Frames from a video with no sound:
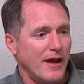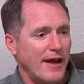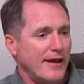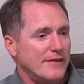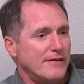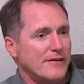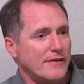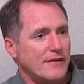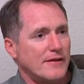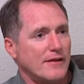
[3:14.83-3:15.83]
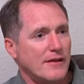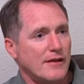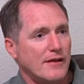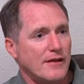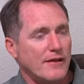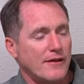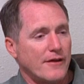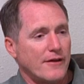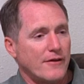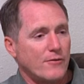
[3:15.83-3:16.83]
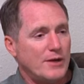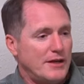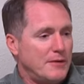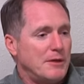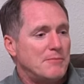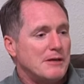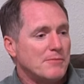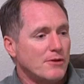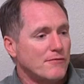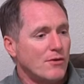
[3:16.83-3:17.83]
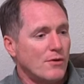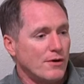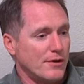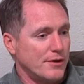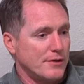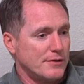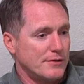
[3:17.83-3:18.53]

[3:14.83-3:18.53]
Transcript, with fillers: And we need to be people of the Word.